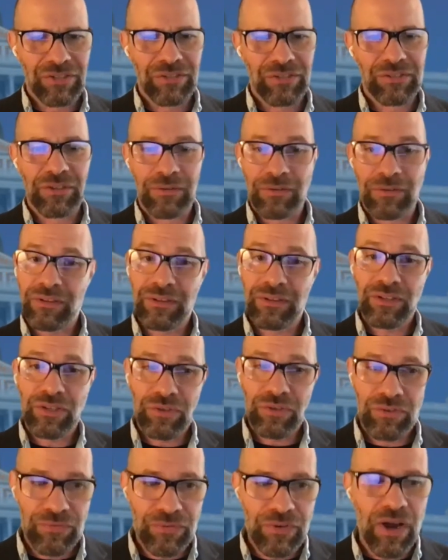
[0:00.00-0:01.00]
So
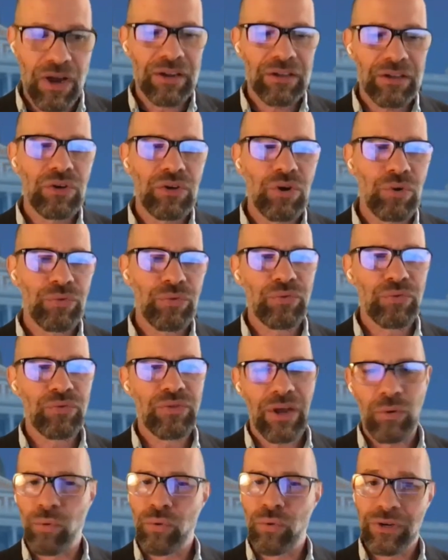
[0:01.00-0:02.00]
you've got to go through
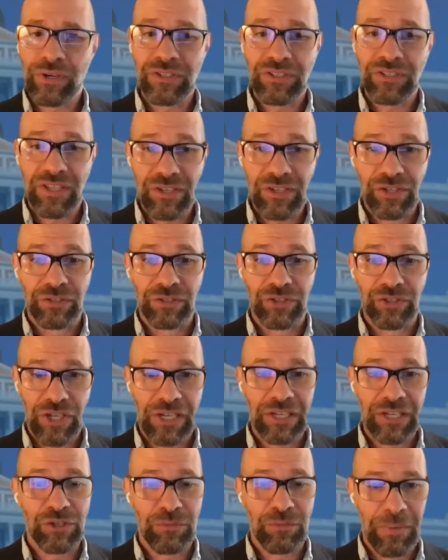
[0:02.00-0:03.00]
that organizational
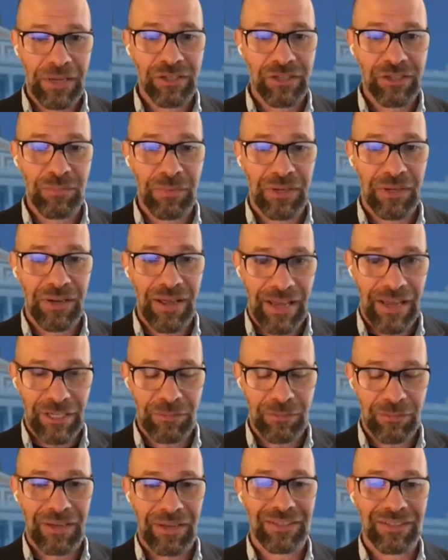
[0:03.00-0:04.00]
change management
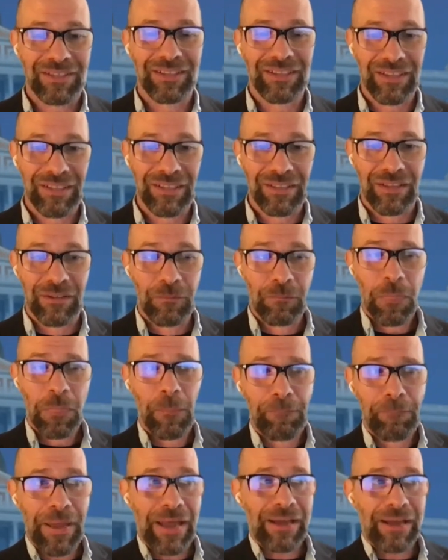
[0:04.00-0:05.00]
aspect. And again,
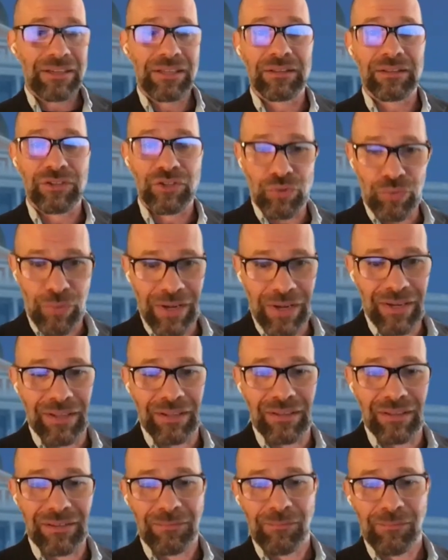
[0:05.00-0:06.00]
back to the training.